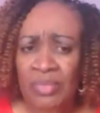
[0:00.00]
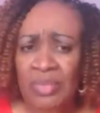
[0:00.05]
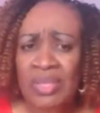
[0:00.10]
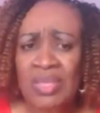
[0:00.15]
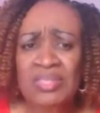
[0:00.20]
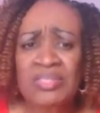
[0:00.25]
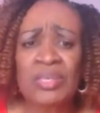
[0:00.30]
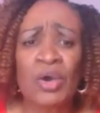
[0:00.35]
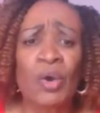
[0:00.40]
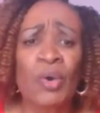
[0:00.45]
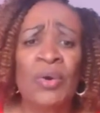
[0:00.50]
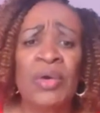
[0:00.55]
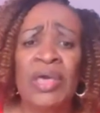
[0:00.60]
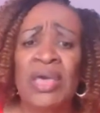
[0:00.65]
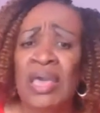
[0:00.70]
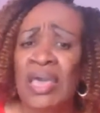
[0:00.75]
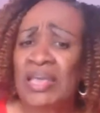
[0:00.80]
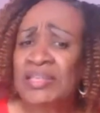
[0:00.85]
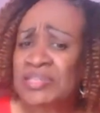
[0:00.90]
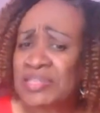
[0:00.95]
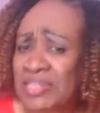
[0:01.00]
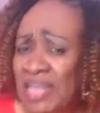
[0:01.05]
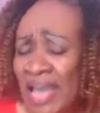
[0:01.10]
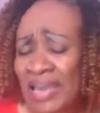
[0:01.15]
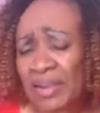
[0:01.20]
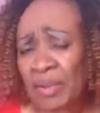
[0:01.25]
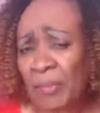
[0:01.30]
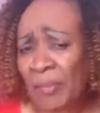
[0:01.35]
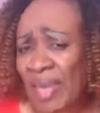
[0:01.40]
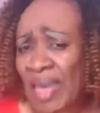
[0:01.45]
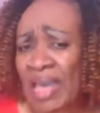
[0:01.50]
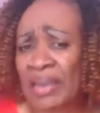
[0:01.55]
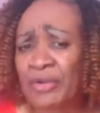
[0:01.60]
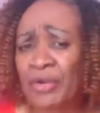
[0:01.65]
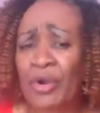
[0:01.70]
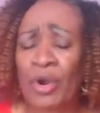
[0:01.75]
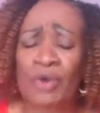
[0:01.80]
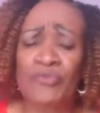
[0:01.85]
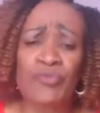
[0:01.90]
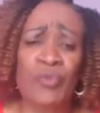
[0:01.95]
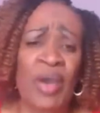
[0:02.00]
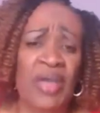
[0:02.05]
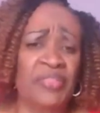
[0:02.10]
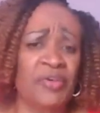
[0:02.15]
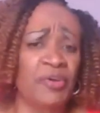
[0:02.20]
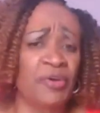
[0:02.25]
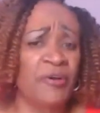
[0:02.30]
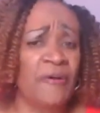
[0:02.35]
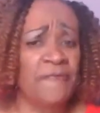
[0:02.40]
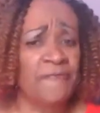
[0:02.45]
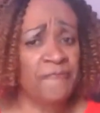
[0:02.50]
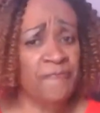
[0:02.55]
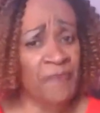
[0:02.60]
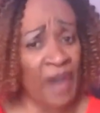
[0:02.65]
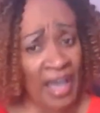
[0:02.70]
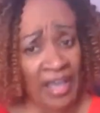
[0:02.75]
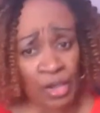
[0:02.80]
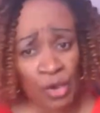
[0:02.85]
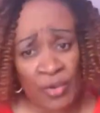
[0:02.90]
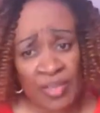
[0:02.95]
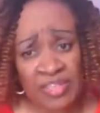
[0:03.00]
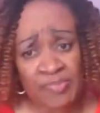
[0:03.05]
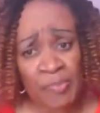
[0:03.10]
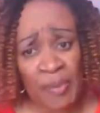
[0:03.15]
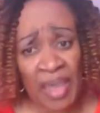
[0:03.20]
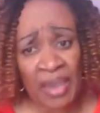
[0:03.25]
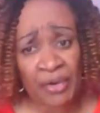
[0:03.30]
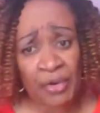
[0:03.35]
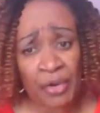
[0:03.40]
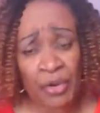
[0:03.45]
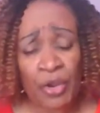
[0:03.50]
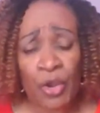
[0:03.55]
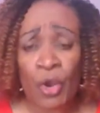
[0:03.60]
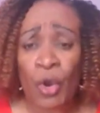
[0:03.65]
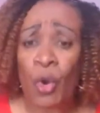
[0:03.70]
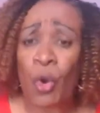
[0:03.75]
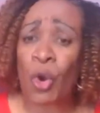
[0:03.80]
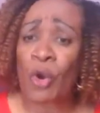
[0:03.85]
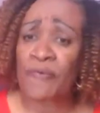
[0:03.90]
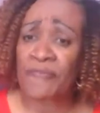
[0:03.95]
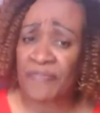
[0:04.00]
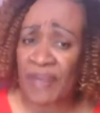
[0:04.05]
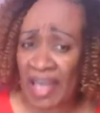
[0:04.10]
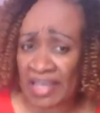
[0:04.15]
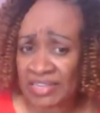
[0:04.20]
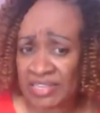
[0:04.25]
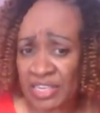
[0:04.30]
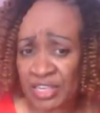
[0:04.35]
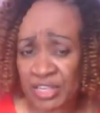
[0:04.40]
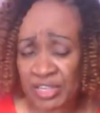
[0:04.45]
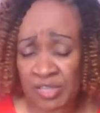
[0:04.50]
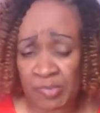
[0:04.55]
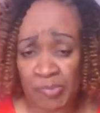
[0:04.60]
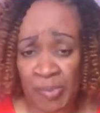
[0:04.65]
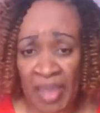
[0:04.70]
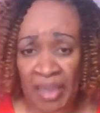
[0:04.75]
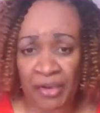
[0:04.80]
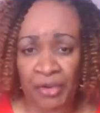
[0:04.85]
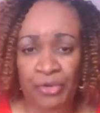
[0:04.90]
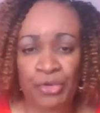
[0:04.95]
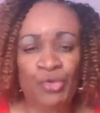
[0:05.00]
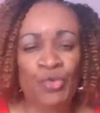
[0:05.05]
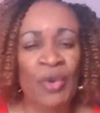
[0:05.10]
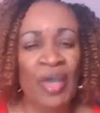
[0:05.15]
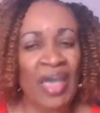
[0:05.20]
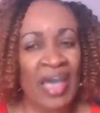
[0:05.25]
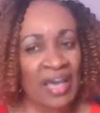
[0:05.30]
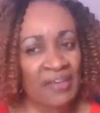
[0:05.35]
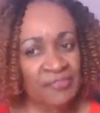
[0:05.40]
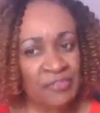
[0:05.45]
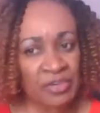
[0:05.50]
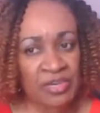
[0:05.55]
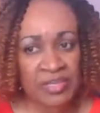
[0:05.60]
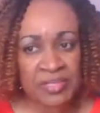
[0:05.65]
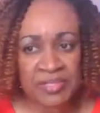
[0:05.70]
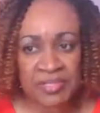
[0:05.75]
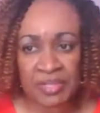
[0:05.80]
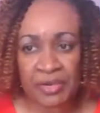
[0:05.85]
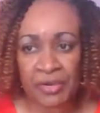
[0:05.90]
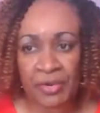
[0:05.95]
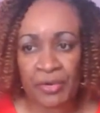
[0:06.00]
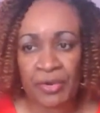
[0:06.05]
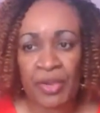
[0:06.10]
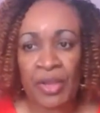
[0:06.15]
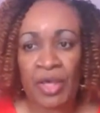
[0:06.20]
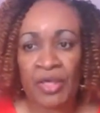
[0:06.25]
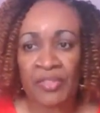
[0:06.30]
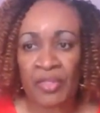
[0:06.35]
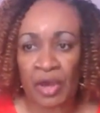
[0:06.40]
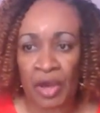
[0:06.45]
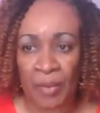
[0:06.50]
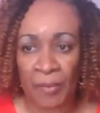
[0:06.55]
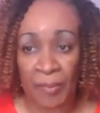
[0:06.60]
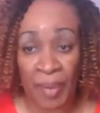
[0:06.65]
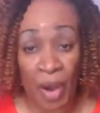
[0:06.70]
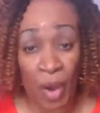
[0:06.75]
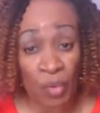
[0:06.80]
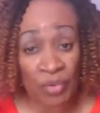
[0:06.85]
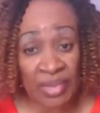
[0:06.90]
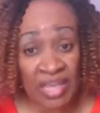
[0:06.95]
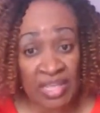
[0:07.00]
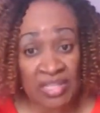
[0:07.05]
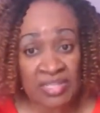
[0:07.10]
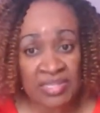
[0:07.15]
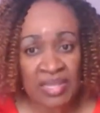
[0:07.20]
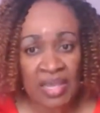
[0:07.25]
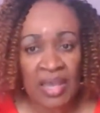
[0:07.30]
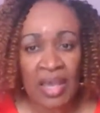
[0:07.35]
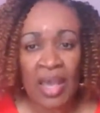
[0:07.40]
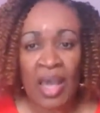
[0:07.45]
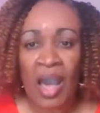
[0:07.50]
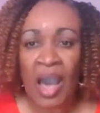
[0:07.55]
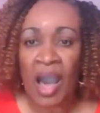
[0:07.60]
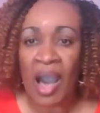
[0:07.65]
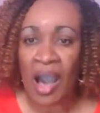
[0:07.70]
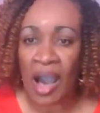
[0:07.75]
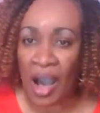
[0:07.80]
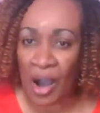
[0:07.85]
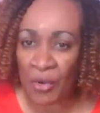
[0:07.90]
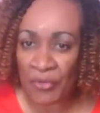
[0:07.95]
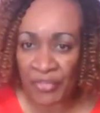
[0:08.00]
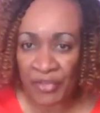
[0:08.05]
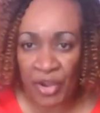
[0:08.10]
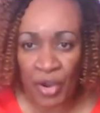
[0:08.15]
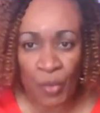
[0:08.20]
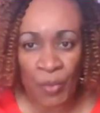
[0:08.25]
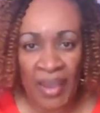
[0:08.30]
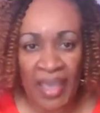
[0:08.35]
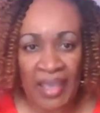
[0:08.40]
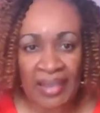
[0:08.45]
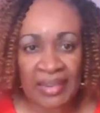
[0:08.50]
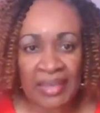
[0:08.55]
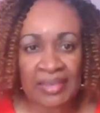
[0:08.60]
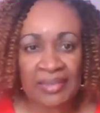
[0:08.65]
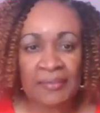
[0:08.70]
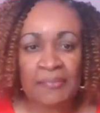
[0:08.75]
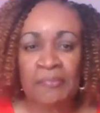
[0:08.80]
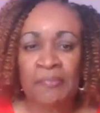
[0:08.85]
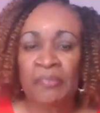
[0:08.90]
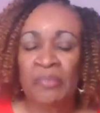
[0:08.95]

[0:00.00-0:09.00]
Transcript: So it's not a matter of whether FICO is better or Vantage is better. You have to consider the components, how they're weighted,